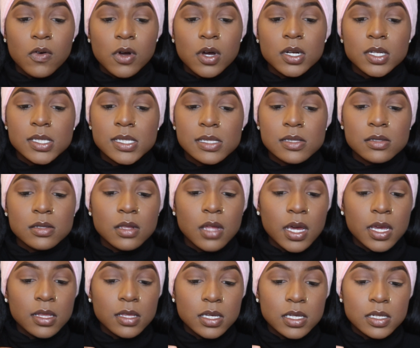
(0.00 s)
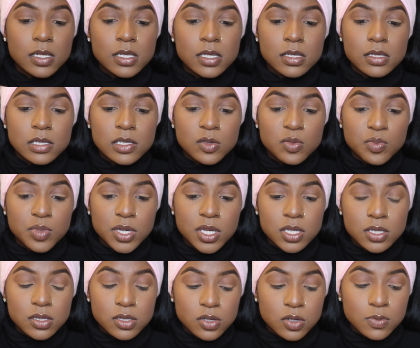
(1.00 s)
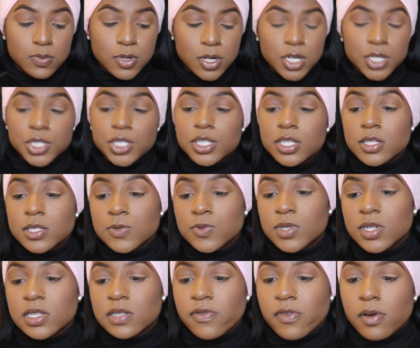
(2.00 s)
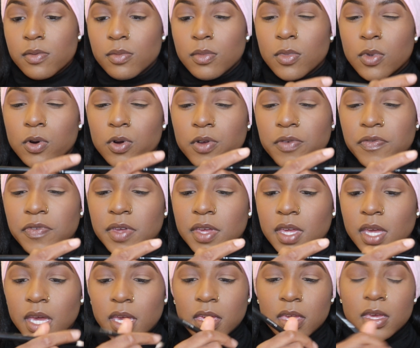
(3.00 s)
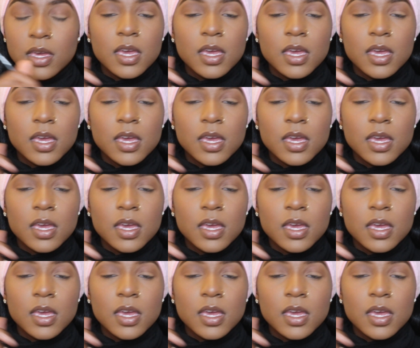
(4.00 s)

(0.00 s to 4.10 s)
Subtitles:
on a slightly dense pencil brush, this one is from Morphe.